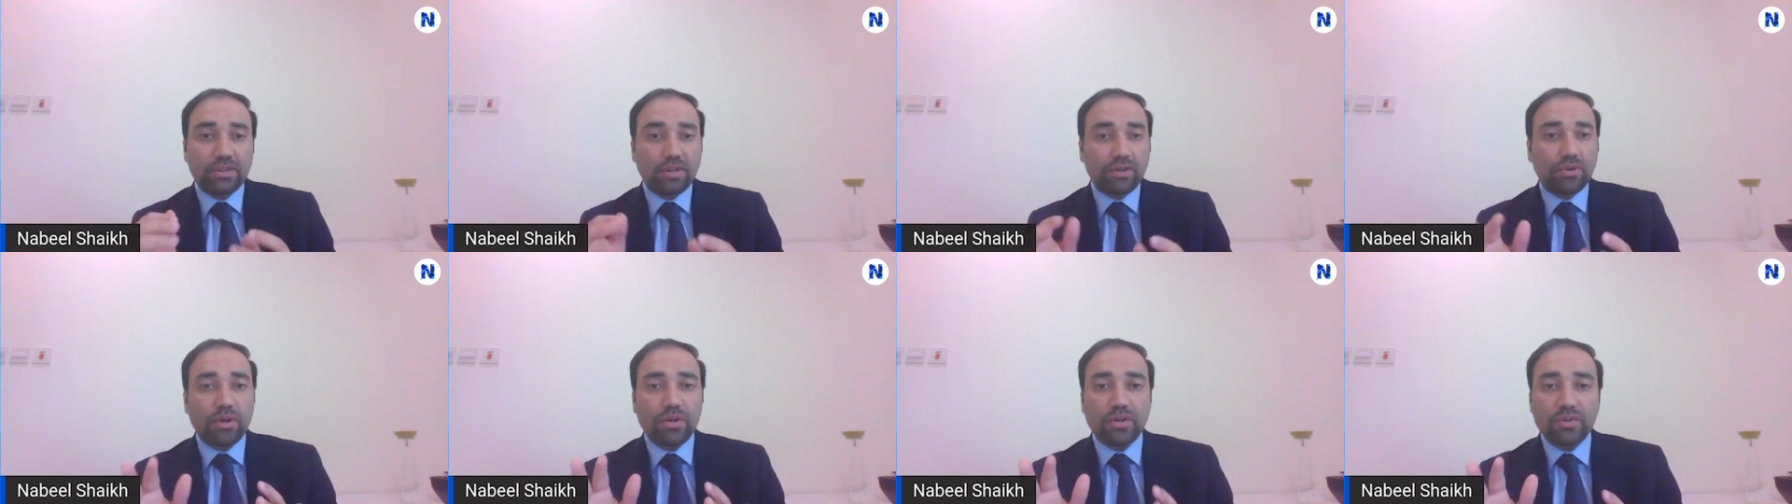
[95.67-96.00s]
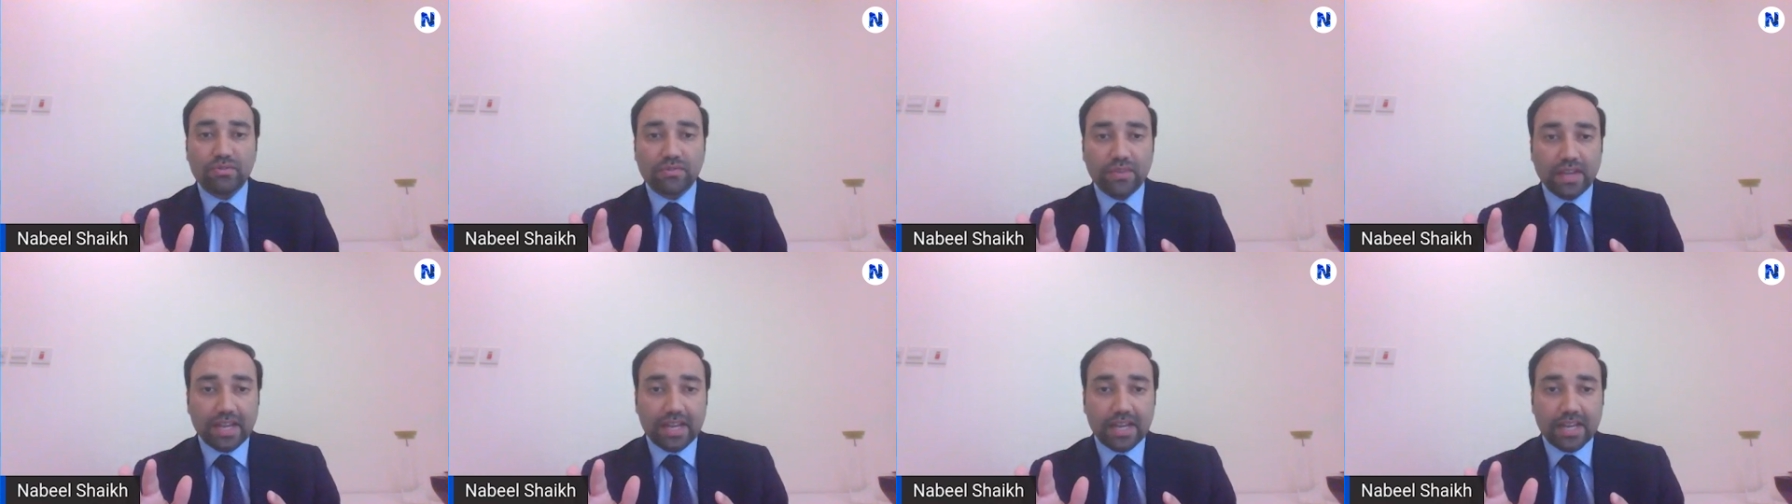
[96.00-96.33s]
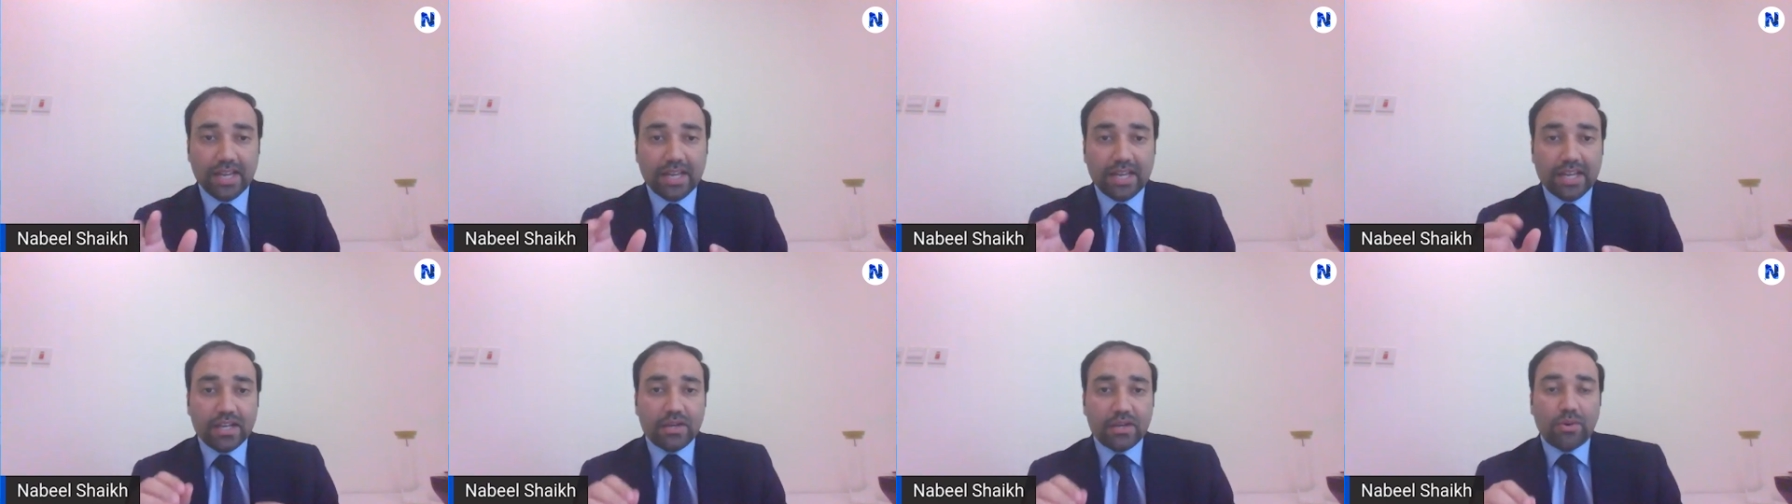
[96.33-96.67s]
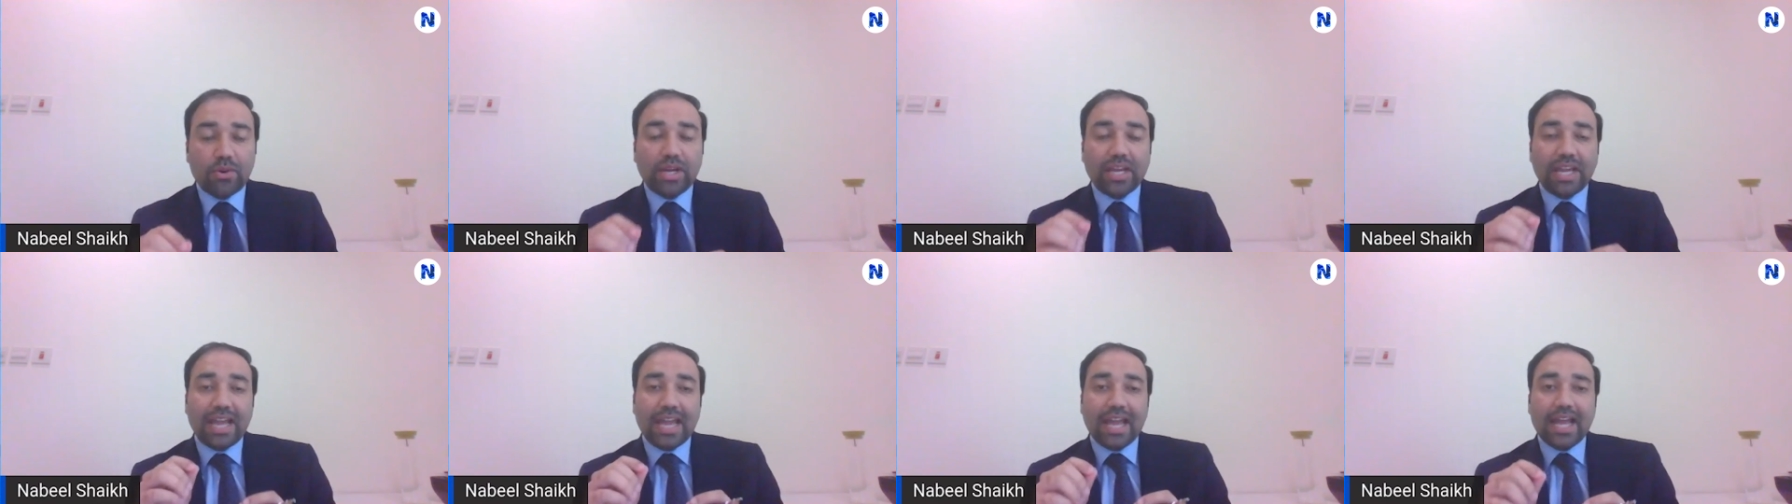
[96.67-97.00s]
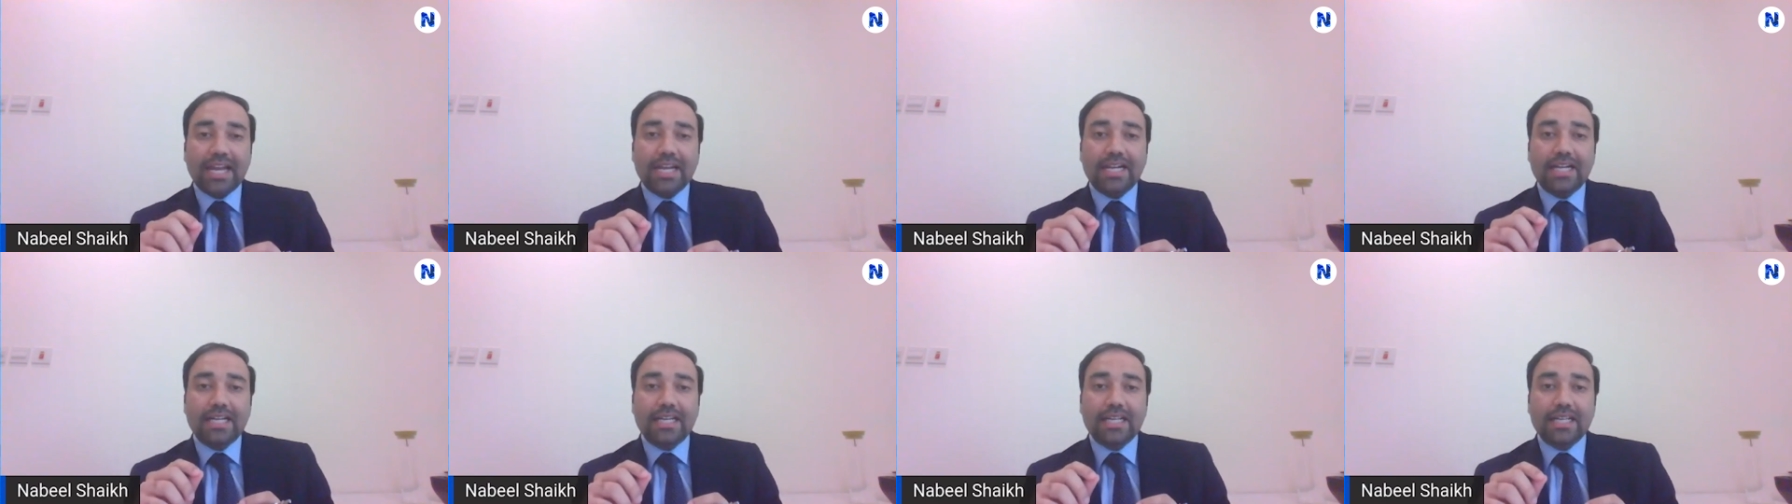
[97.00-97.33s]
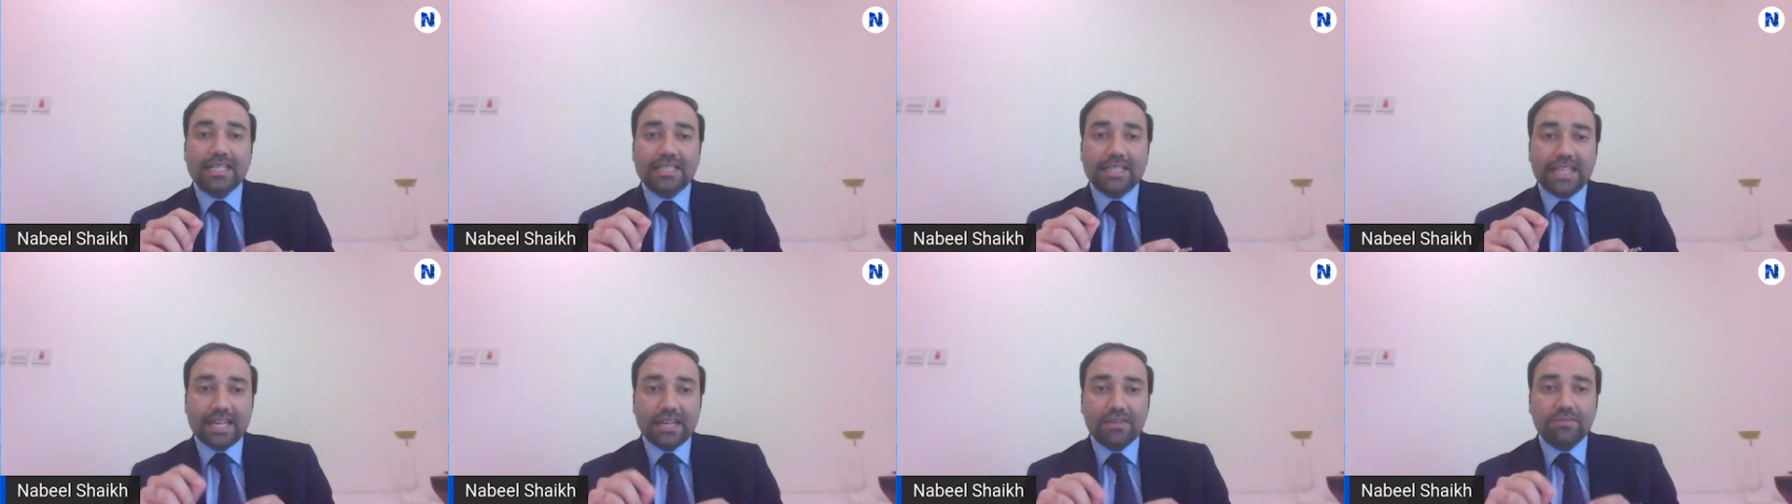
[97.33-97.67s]
you're going to fail. Okay,
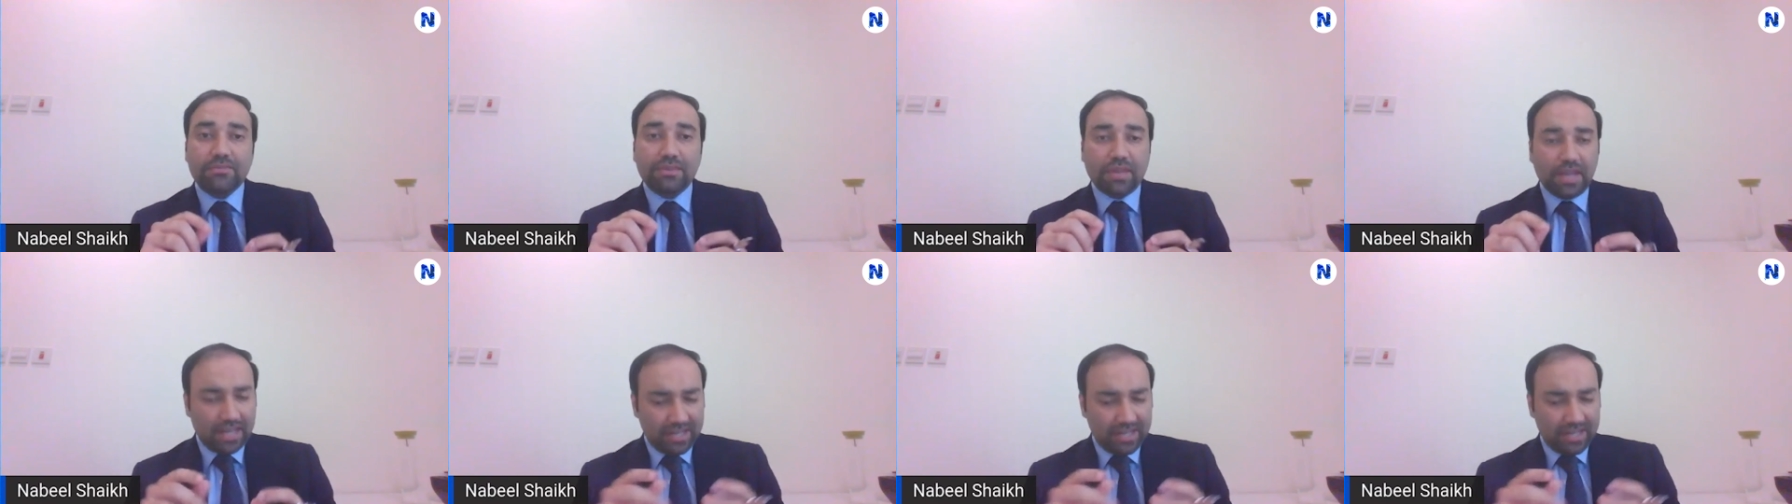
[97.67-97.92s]
and then